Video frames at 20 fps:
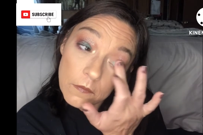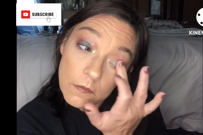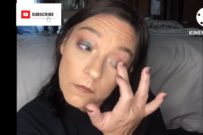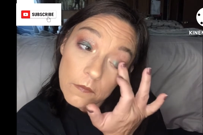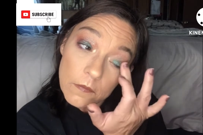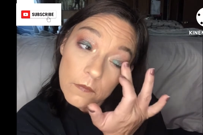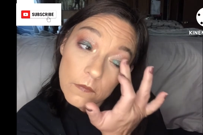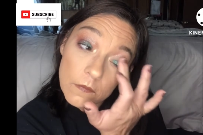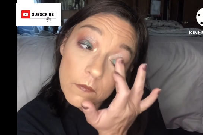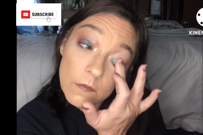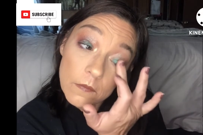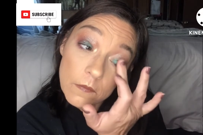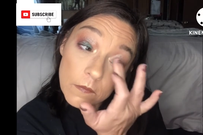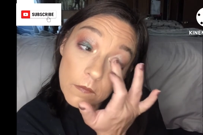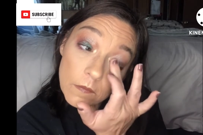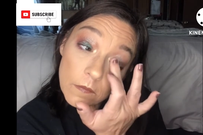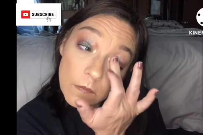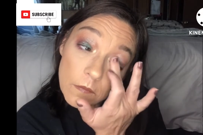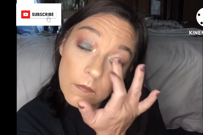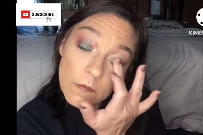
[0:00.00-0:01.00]

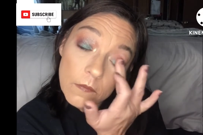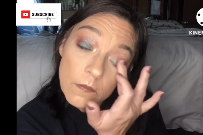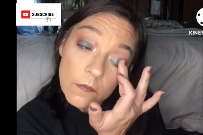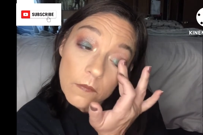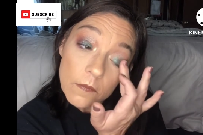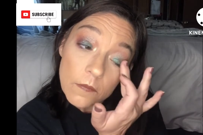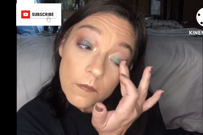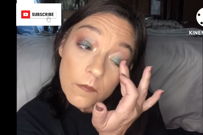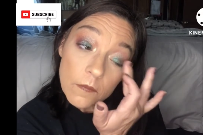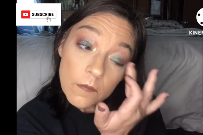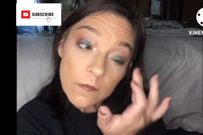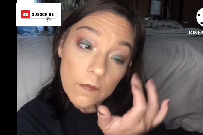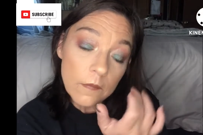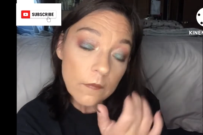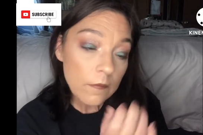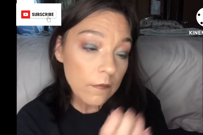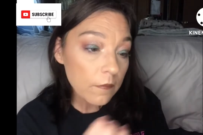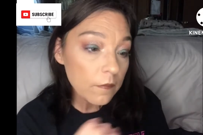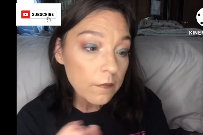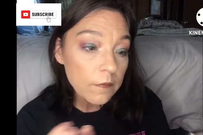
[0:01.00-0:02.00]

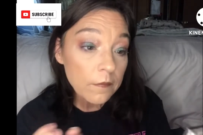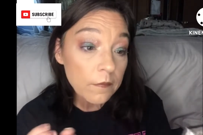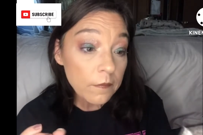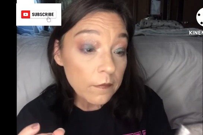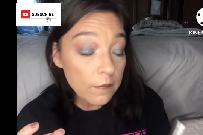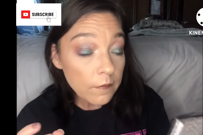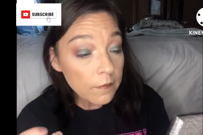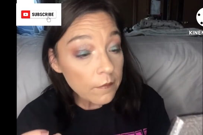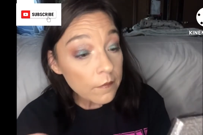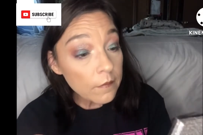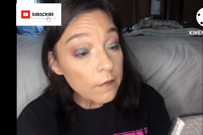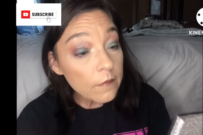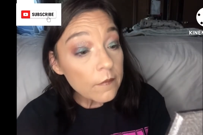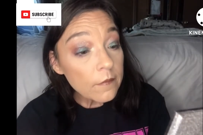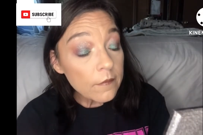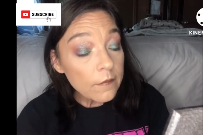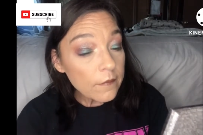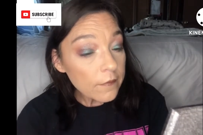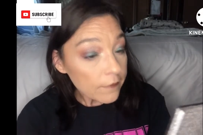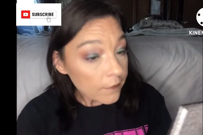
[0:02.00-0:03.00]

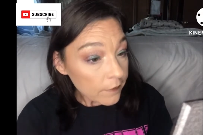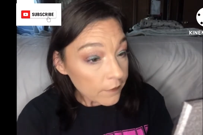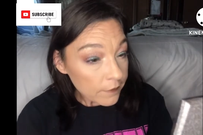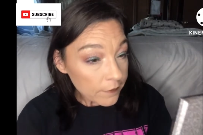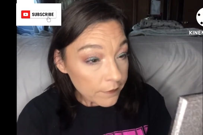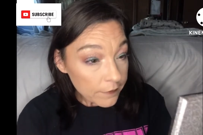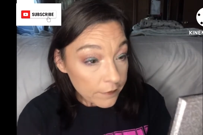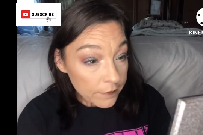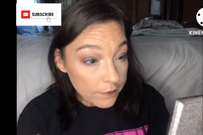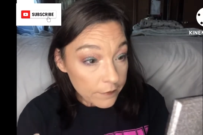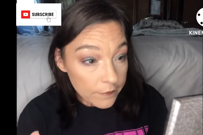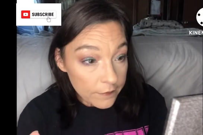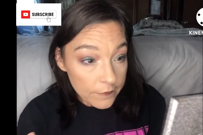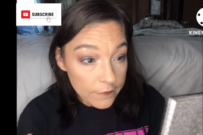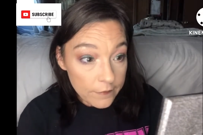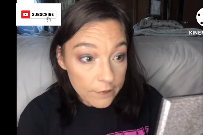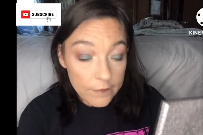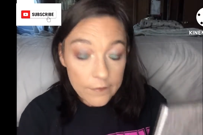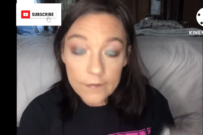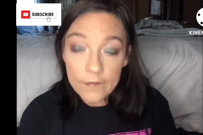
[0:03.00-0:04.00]

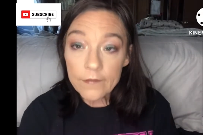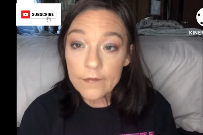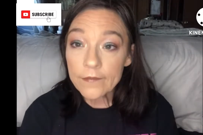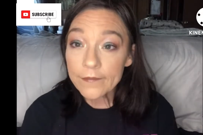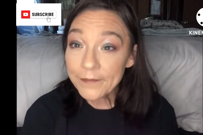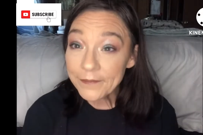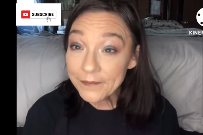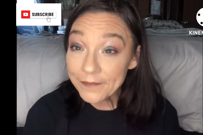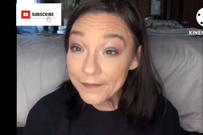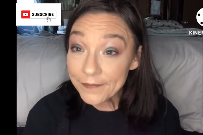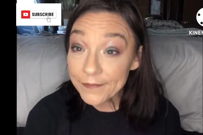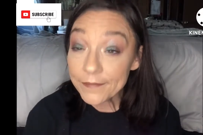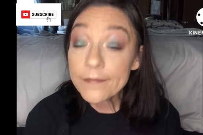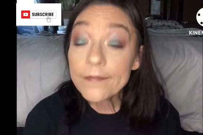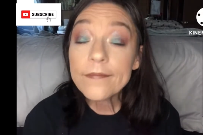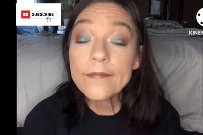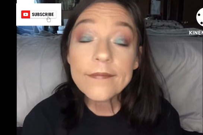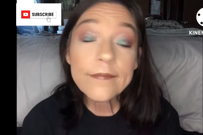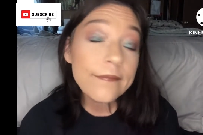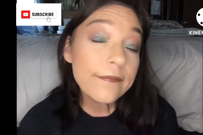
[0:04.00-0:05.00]

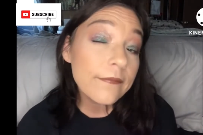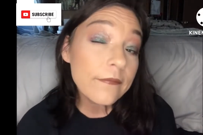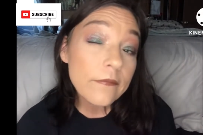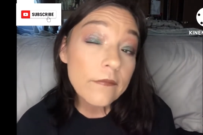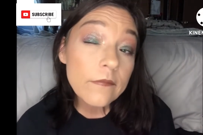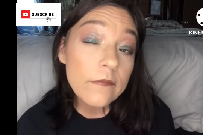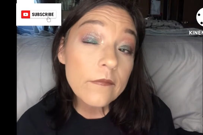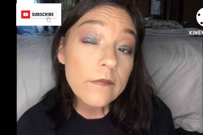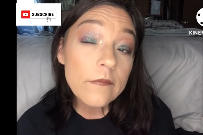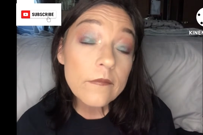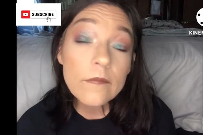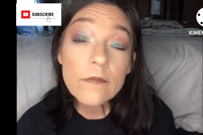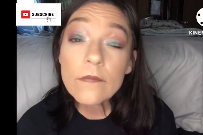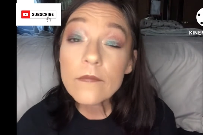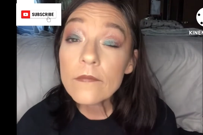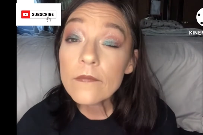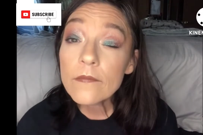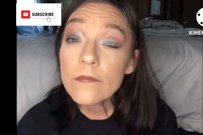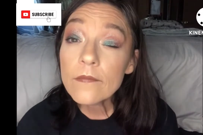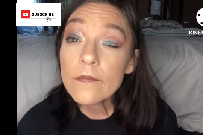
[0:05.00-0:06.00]

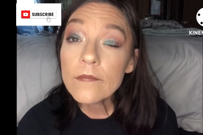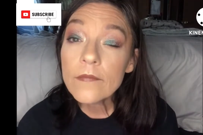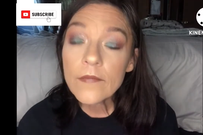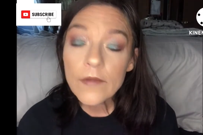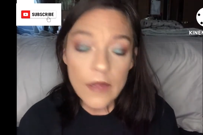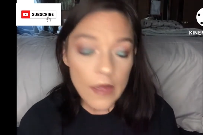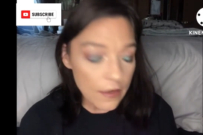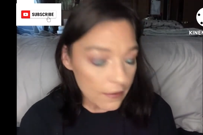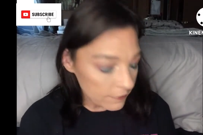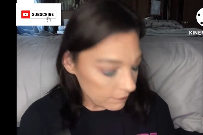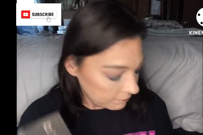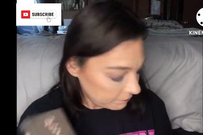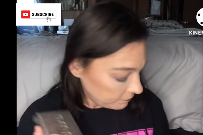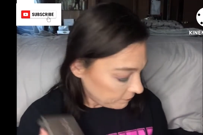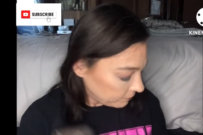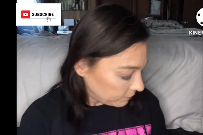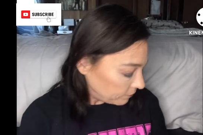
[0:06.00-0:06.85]
(no one is talking)